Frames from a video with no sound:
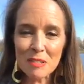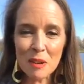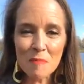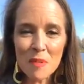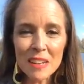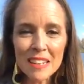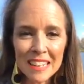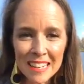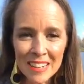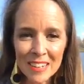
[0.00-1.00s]
someone
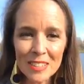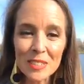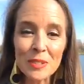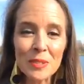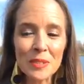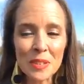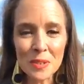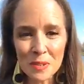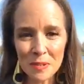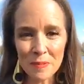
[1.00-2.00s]
near to
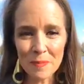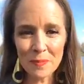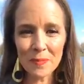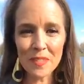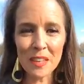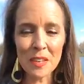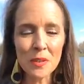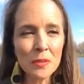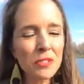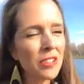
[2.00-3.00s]
you that
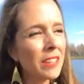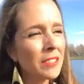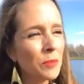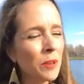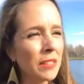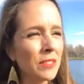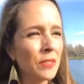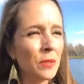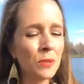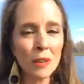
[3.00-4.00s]
you just want
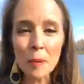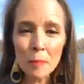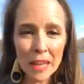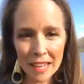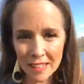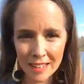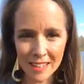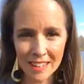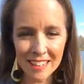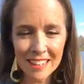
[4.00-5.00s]
to
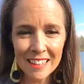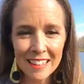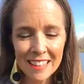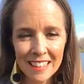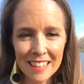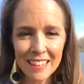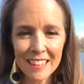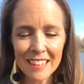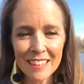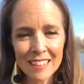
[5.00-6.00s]
companion in
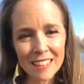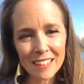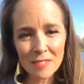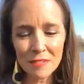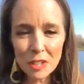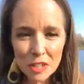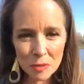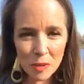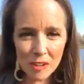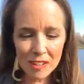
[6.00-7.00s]
a
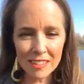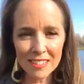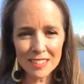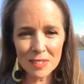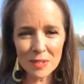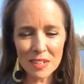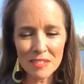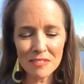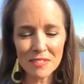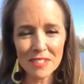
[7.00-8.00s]
virtual, sort
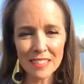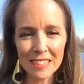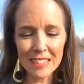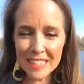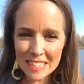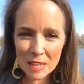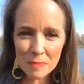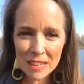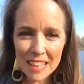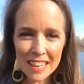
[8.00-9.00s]
of
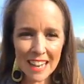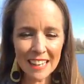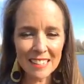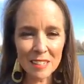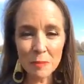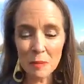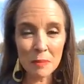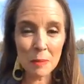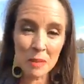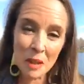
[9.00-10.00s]
deeply connected, but
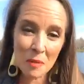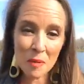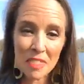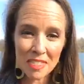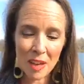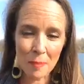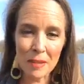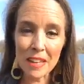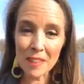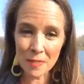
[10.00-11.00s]
maybe not with them
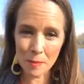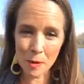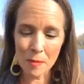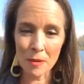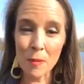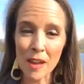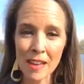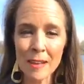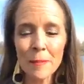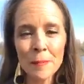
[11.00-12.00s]
in the moment
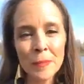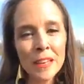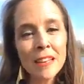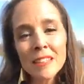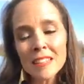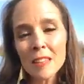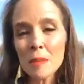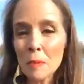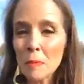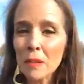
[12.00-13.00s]
way.
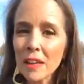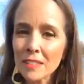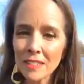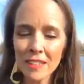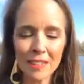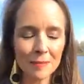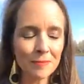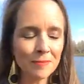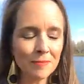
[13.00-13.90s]
Send them a blessing,